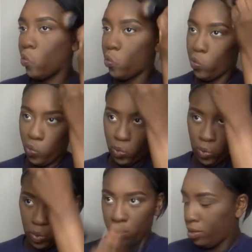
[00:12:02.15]

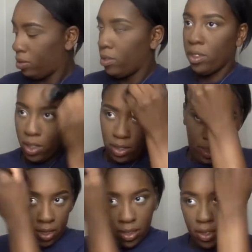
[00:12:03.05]
And I don't
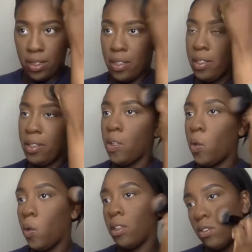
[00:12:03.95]
have wrinkles like
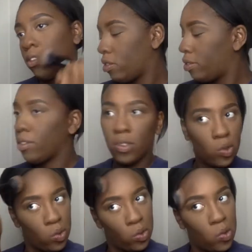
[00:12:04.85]
that either.
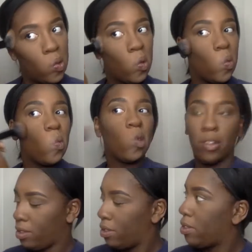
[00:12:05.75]
So I just think
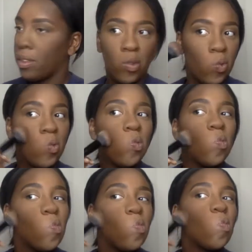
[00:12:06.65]
it looks really good.
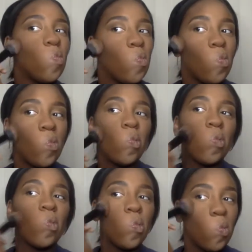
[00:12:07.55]
This is
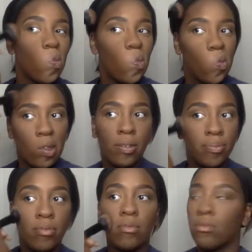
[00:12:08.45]
my
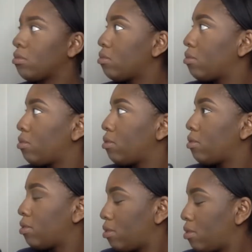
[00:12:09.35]
Black Radiance.
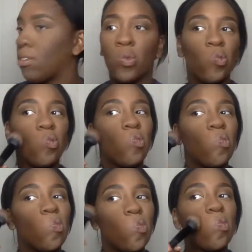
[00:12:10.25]

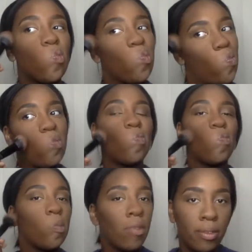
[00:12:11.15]
The medium to
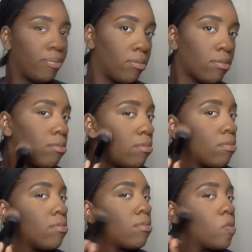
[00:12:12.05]
dark, I
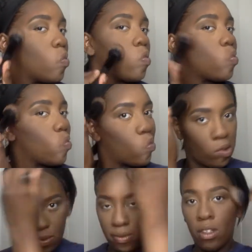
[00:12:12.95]
believe. And you can see I've
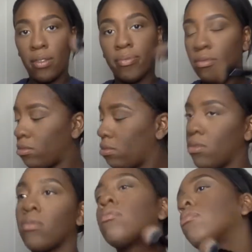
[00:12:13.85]
been using that
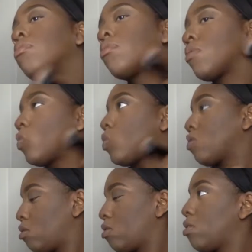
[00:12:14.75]
contour shade. That
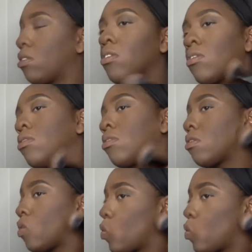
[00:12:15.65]
powder for...